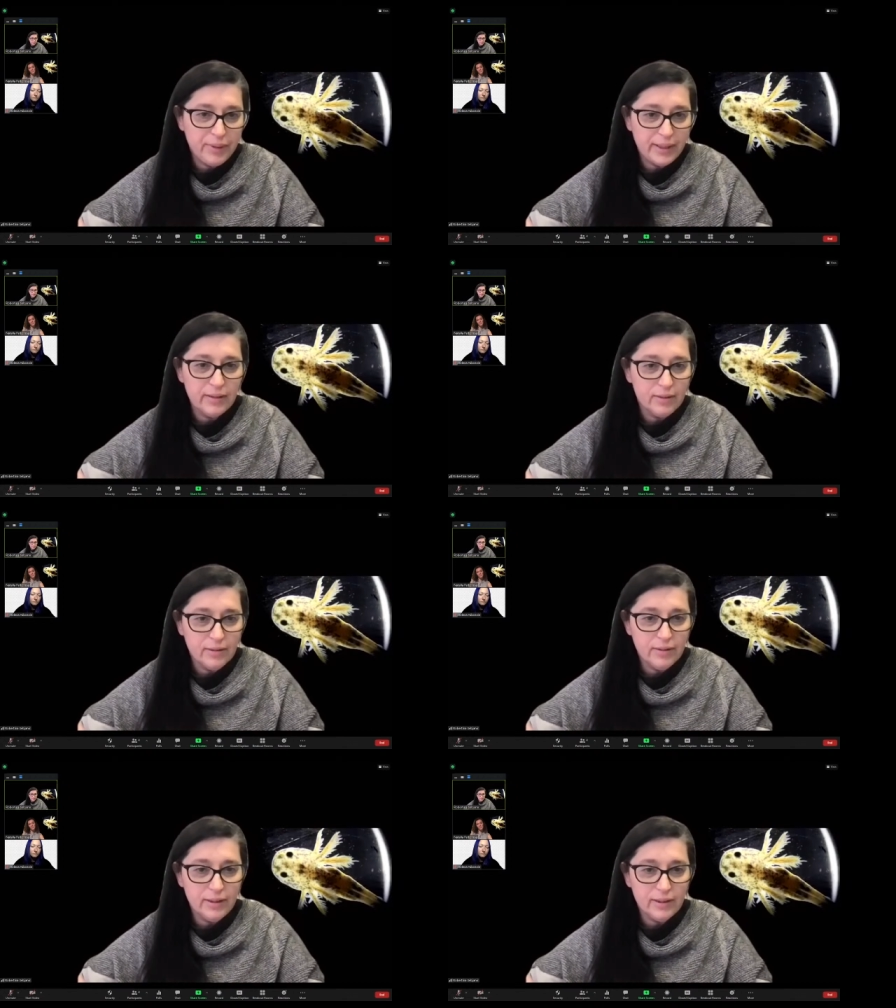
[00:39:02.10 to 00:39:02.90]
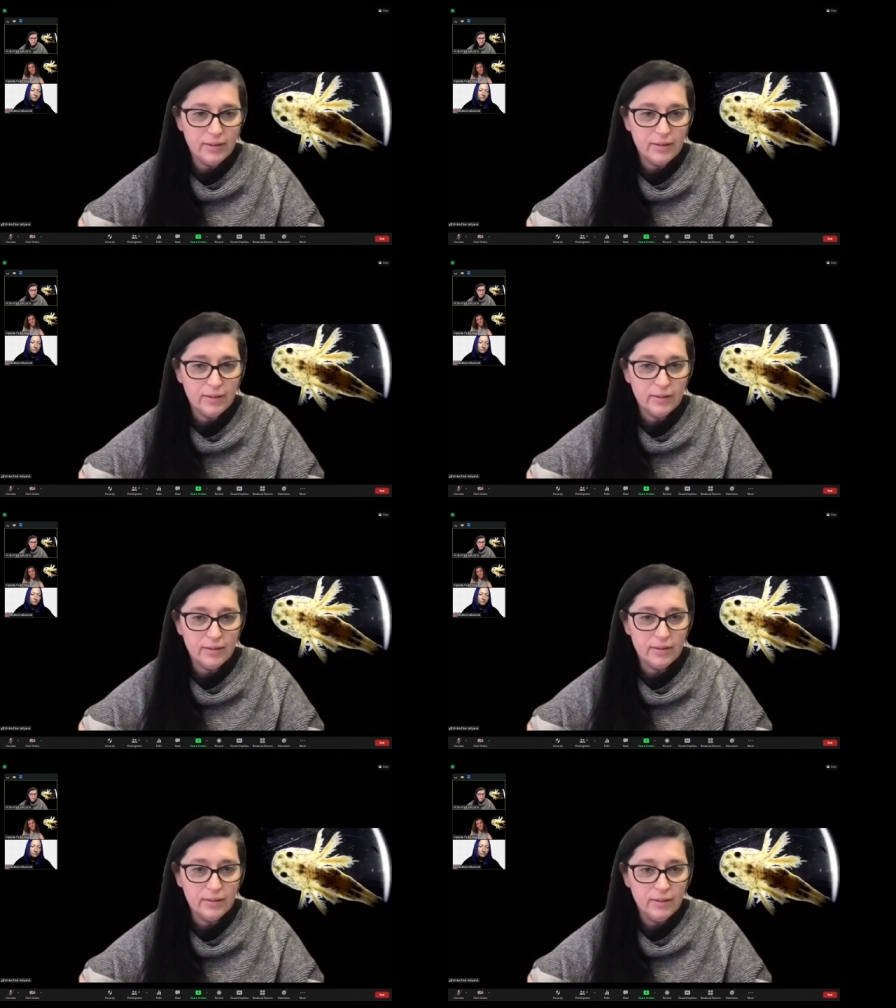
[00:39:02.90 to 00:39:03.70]

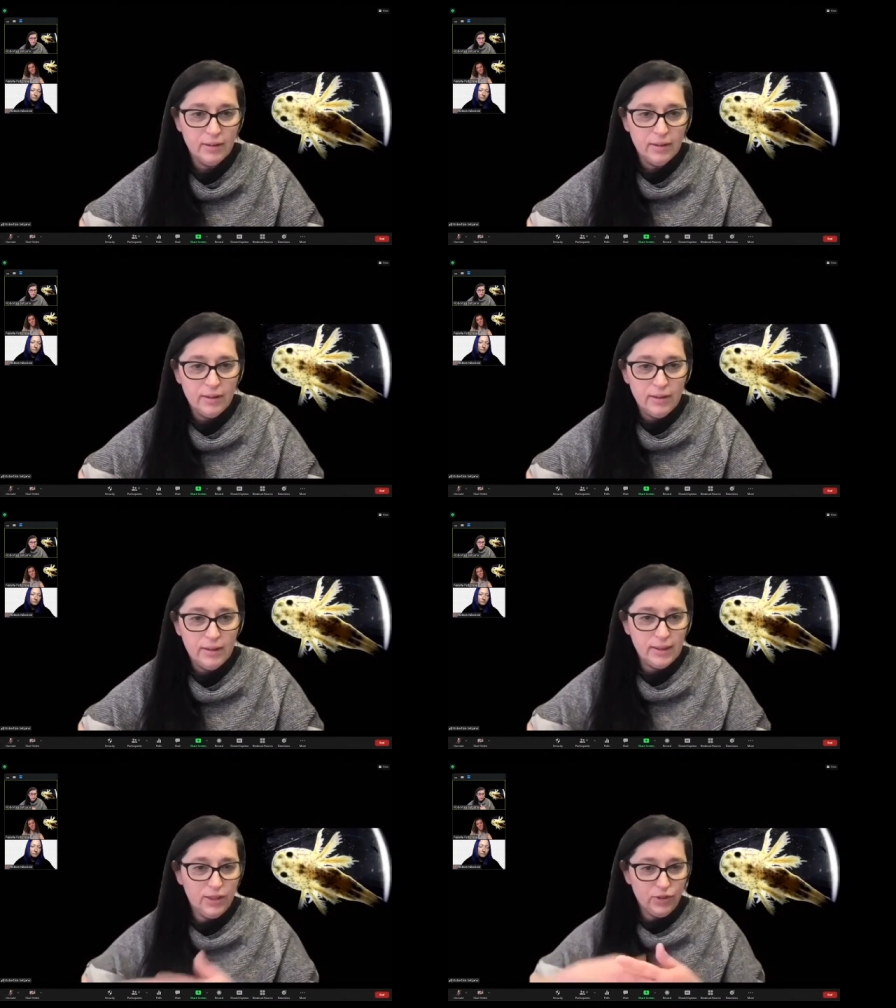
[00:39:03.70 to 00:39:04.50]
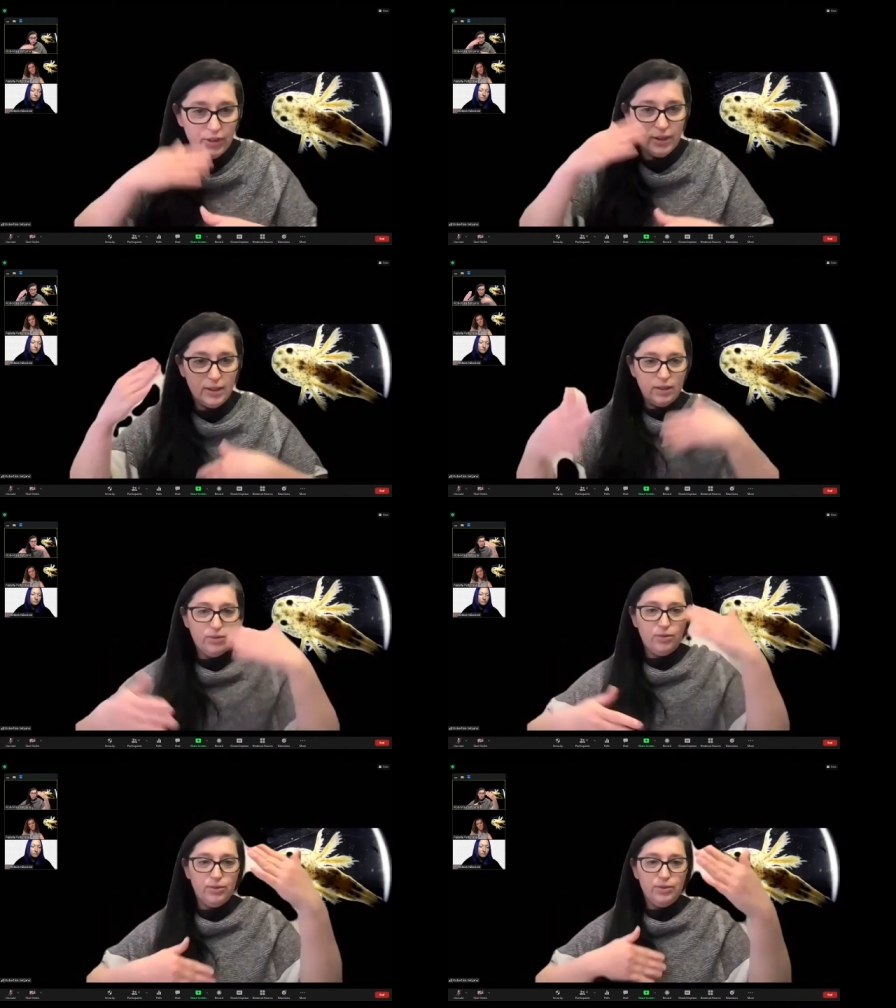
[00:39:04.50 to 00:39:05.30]
and it's interesting
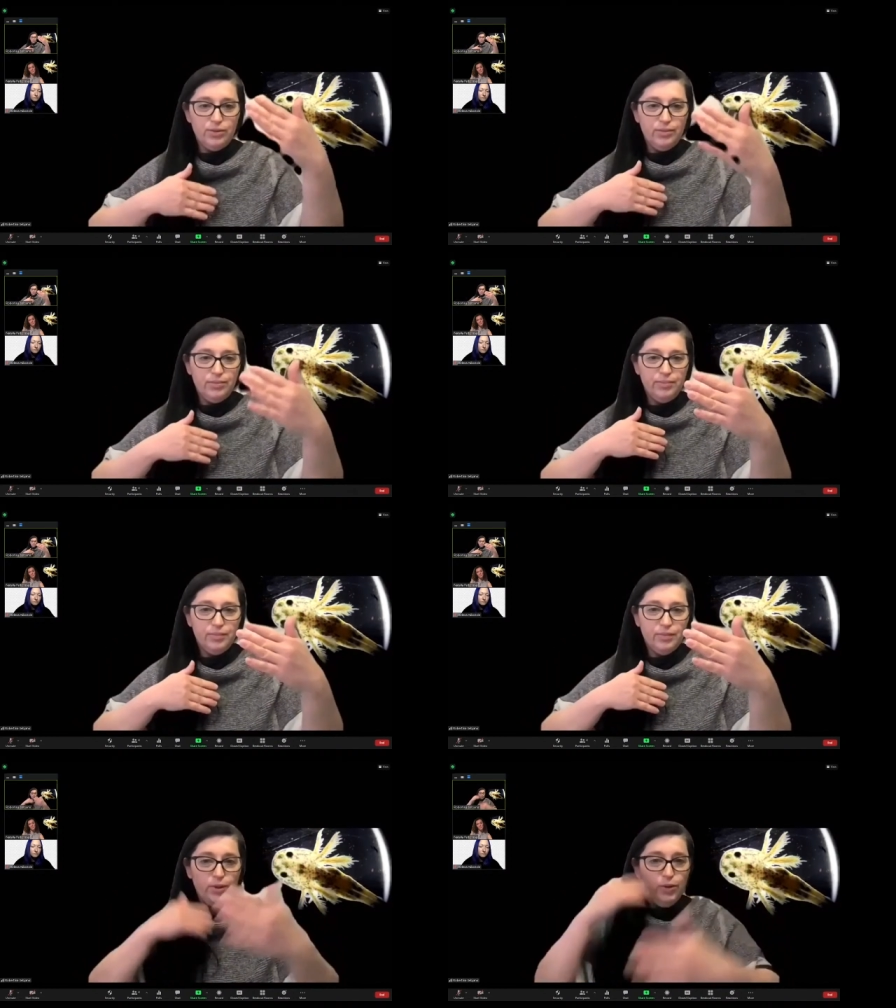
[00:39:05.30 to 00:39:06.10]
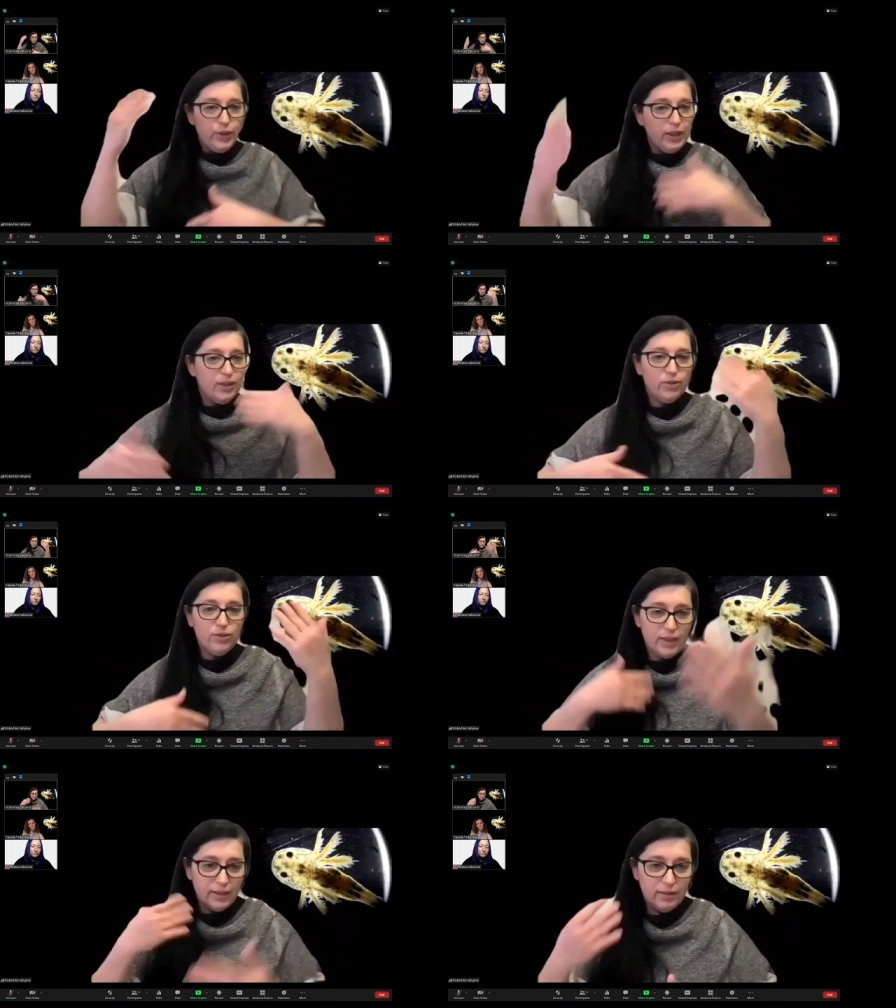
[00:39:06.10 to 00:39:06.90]
to look into
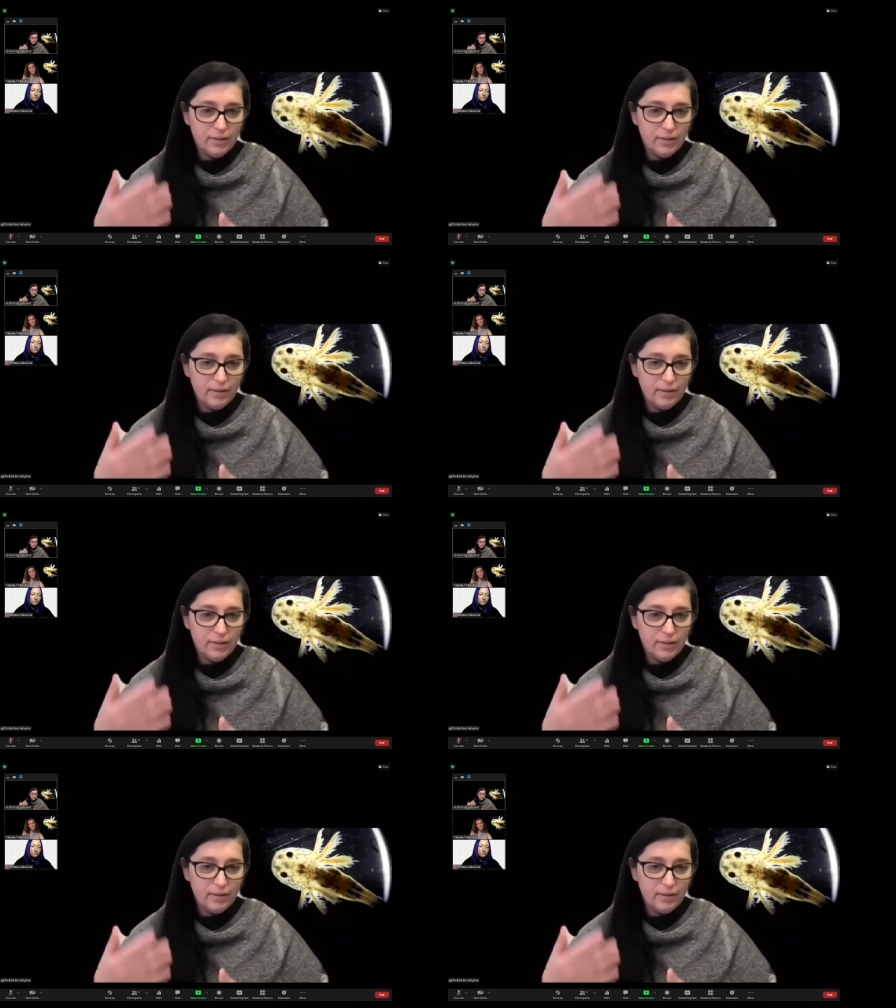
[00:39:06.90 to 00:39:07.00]
that,